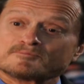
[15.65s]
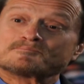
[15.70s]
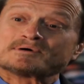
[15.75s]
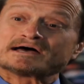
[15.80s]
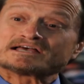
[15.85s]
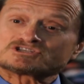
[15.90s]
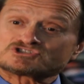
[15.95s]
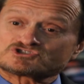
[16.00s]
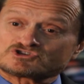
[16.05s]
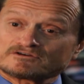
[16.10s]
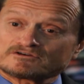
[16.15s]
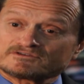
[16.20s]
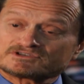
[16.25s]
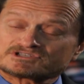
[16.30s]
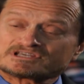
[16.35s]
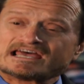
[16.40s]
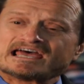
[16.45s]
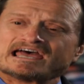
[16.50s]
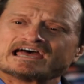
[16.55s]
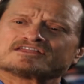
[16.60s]
best service,
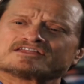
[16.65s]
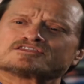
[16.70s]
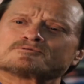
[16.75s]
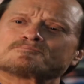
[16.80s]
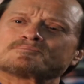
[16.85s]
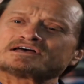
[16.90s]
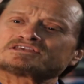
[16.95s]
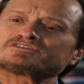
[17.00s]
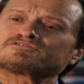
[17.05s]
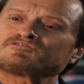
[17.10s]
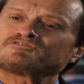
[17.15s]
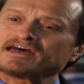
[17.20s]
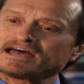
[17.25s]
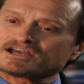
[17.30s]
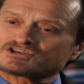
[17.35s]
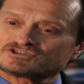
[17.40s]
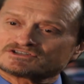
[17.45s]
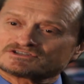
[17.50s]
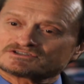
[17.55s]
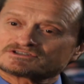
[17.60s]
and the best
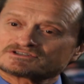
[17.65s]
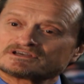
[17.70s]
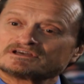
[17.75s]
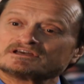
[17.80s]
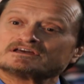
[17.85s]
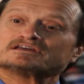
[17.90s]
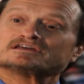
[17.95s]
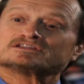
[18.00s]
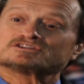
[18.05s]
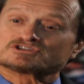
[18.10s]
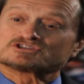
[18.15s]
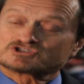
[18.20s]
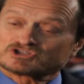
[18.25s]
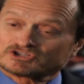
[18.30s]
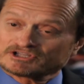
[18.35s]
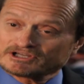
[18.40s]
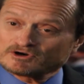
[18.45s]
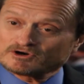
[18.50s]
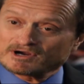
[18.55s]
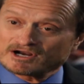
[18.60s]
fashions in the
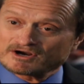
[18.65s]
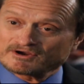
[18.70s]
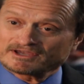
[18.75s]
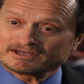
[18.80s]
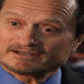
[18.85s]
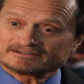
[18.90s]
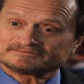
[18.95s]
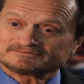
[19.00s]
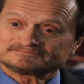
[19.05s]
Toledo area.